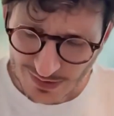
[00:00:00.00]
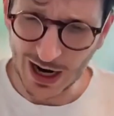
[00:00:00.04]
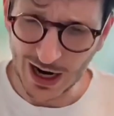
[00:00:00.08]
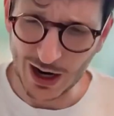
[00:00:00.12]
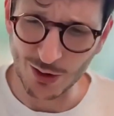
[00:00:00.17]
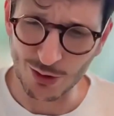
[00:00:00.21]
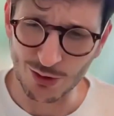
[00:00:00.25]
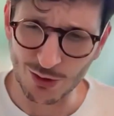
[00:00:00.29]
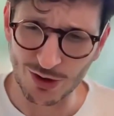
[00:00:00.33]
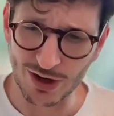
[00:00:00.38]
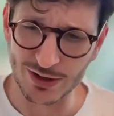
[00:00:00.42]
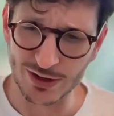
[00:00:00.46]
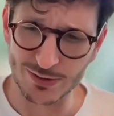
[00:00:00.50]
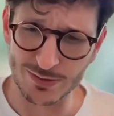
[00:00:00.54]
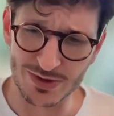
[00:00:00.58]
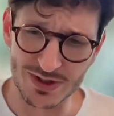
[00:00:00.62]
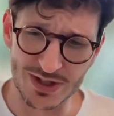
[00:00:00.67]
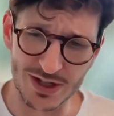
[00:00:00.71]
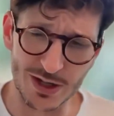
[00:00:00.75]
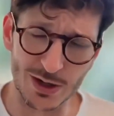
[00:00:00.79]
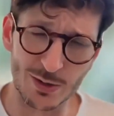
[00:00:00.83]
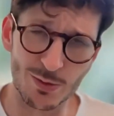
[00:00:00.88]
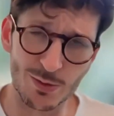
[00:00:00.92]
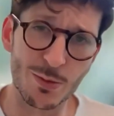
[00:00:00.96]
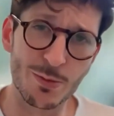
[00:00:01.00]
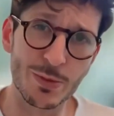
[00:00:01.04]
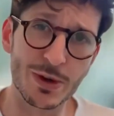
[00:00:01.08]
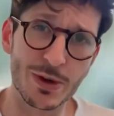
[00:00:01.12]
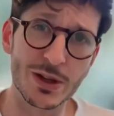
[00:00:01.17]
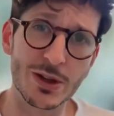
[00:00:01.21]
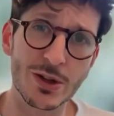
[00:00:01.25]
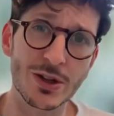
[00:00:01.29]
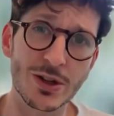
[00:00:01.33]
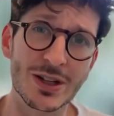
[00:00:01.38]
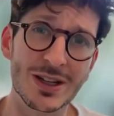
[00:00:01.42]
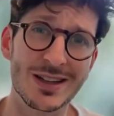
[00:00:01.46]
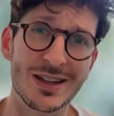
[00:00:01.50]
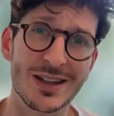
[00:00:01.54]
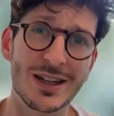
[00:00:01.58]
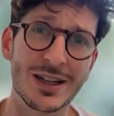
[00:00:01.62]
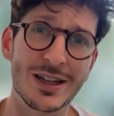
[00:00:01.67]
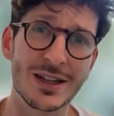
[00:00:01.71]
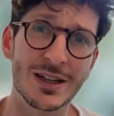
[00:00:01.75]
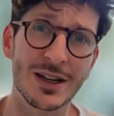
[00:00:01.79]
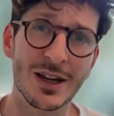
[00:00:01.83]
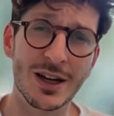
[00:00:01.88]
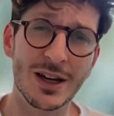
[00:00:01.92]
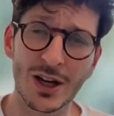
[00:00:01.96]
algorithms there when we look at
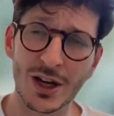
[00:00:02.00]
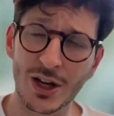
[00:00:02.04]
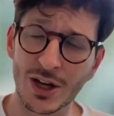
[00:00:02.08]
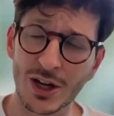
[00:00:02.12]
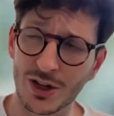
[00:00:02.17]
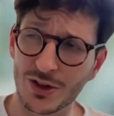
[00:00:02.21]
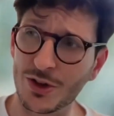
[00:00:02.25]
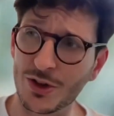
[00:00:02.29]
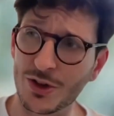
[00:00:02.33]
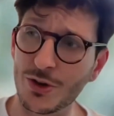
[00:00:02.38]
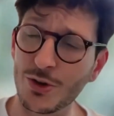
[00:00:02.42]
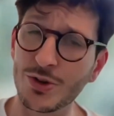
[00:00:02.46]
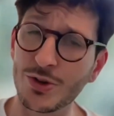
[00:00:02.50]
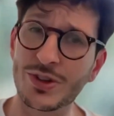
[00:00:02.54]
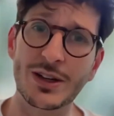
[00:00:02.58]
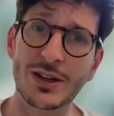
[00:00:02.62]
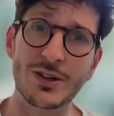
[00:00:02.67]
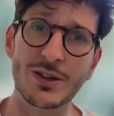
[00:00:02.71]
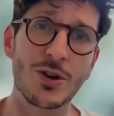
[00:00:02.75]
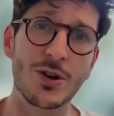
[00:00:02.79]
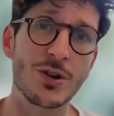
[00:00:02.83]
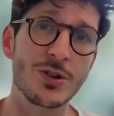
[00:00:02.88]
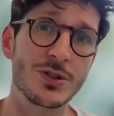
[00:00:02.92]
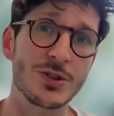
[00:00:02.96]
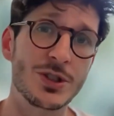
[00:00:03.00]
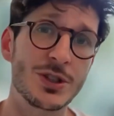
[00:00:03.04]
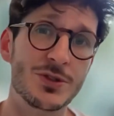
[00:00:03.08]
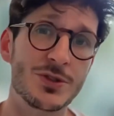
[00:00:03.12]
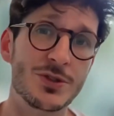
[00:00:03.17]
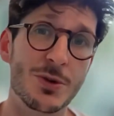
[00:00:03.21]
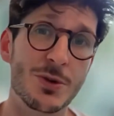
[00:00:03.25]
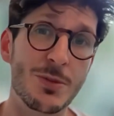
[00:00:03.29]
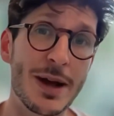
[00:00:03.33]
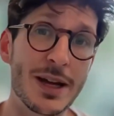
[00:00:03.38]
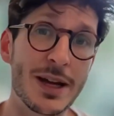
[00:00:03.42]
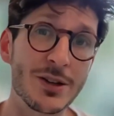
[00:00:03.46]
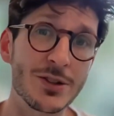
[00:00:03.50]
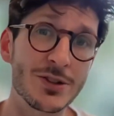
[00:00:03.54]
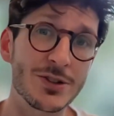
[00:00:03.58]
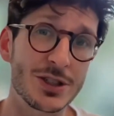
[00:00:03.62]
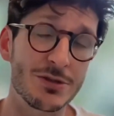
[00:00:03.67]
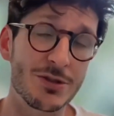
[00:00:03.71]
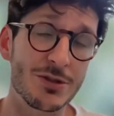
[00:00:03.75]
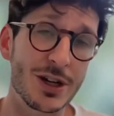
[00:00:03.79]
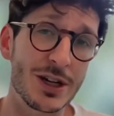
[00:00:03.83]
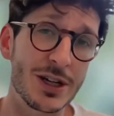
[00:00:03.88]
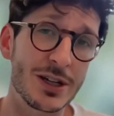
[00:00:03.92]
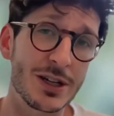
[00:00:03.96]
like the new technologies from
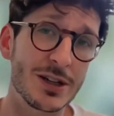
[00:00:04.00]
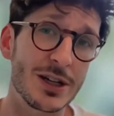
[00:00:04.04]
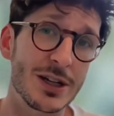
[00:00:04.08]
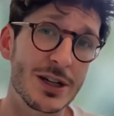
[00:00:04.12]
energy, right?